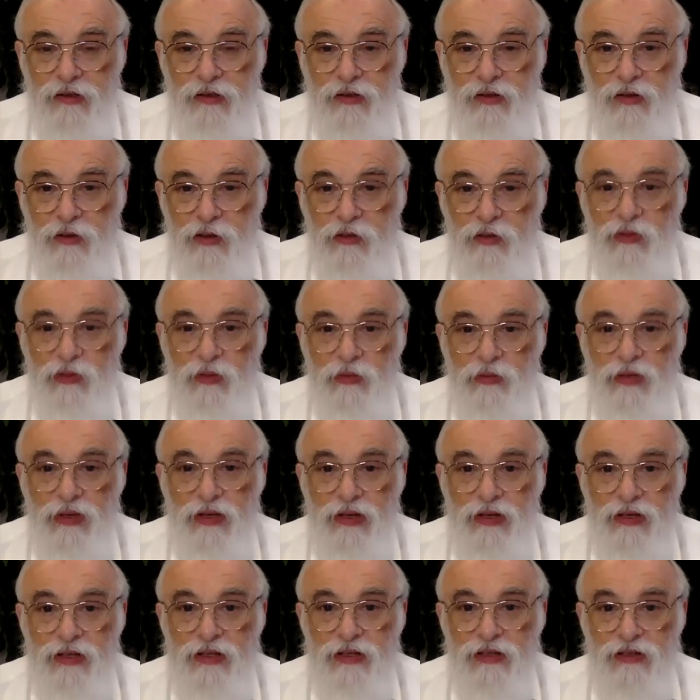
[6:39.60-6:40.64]
all human
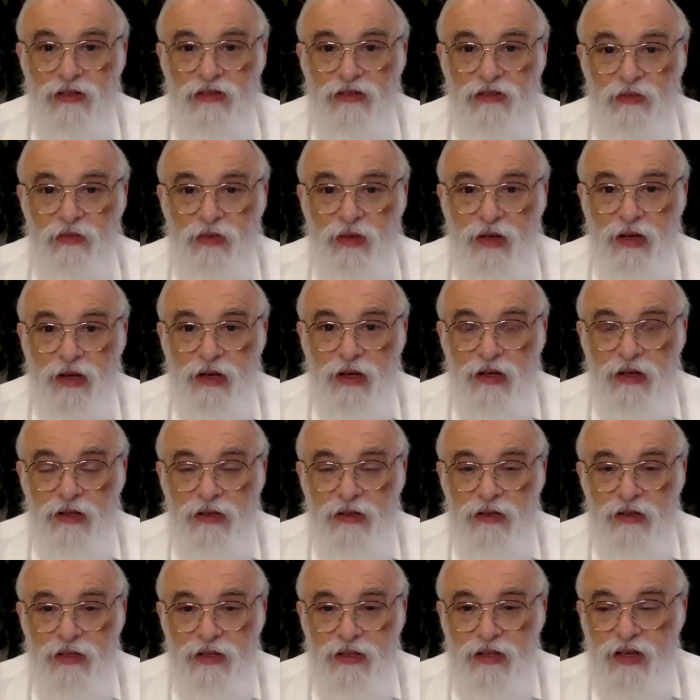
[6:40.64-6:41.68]
beings are driven by
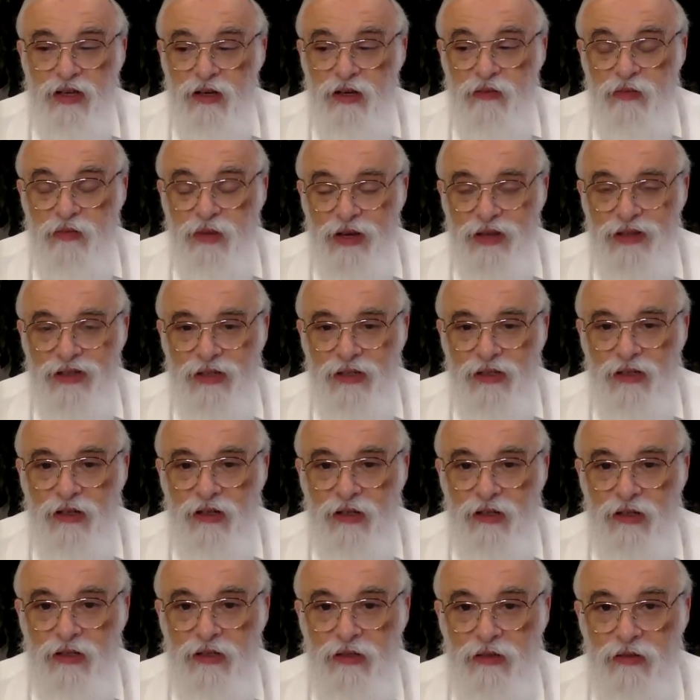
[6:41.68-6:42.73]
the same basic
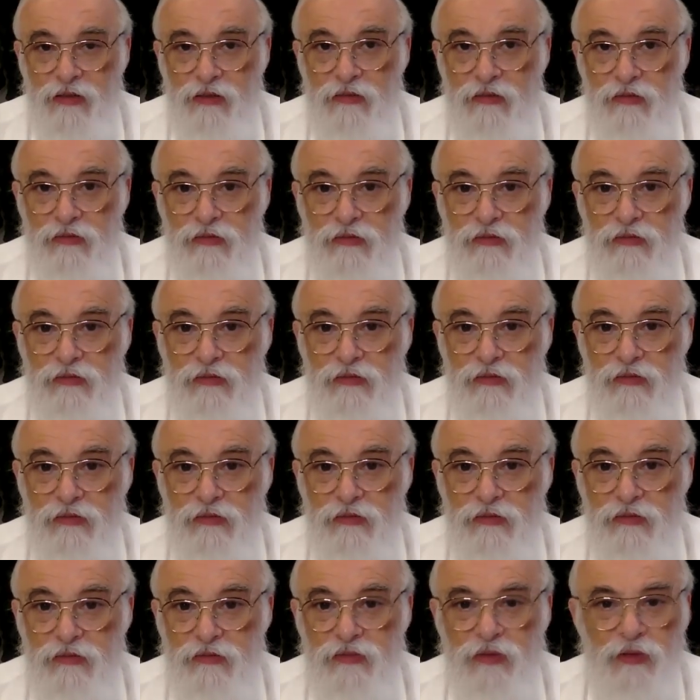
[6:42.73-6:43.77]
rotzen.
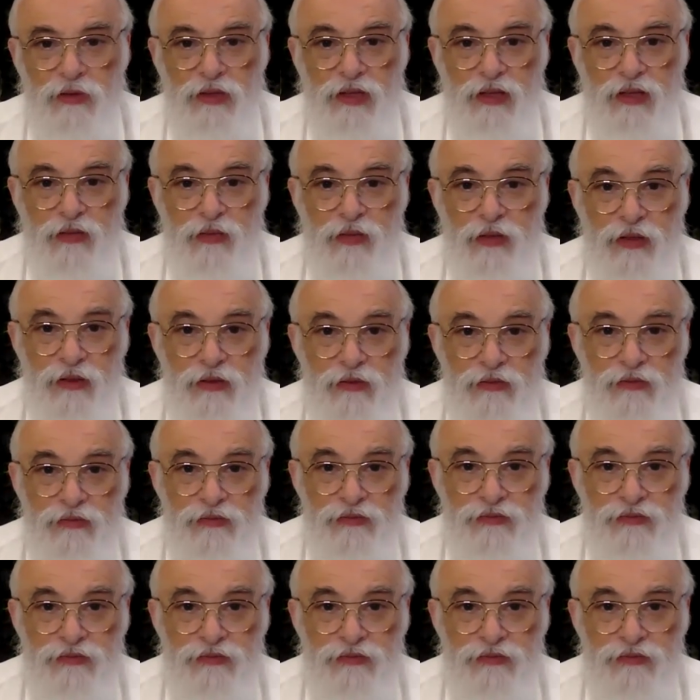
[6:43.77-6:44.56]
What would that be?